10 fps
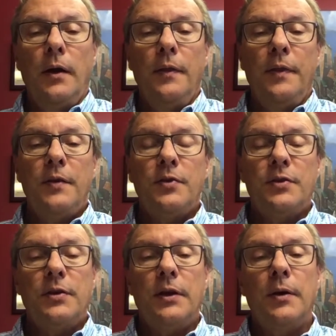
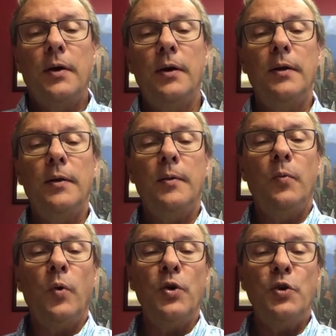This
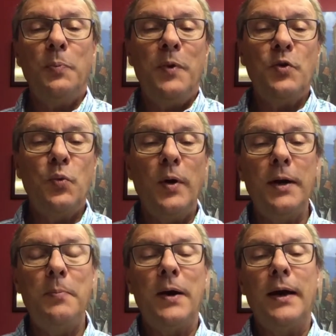worship this way
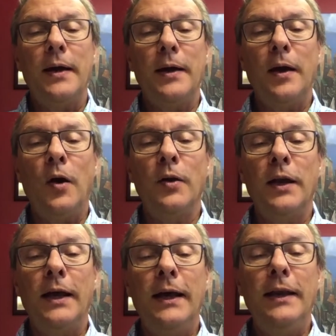by
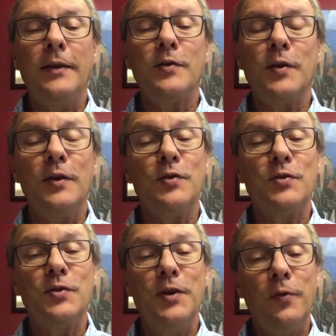online
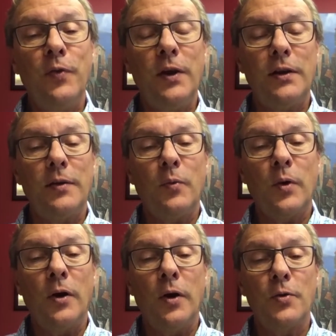is different.
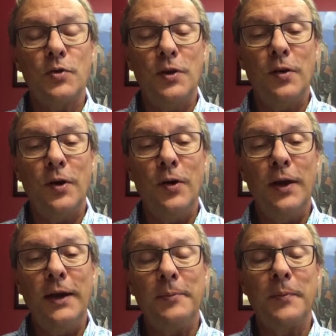We're all still
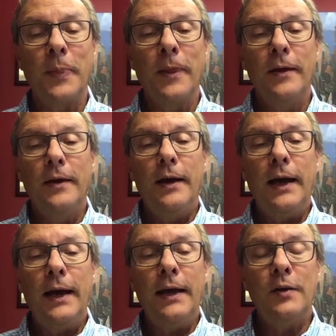learning it.
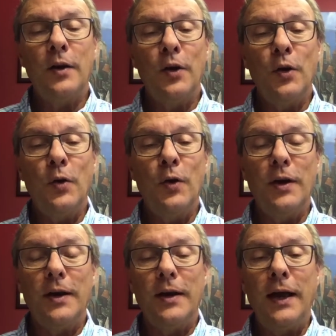I had to learn
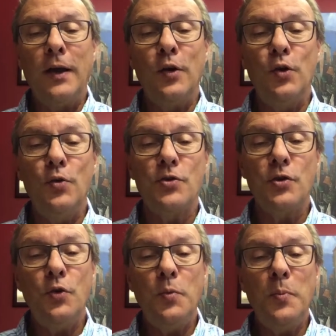how to do
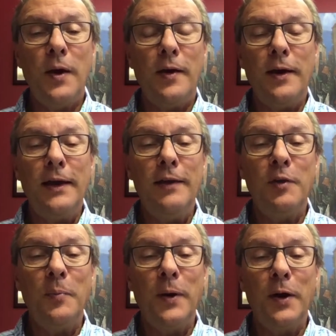Zoom
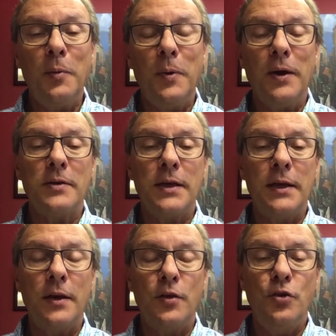even better because I
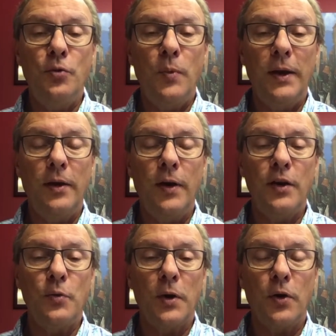did a 2-week
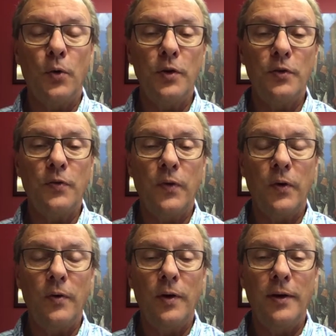graduate course
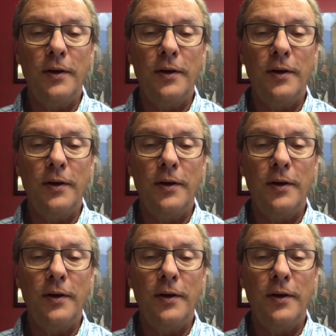for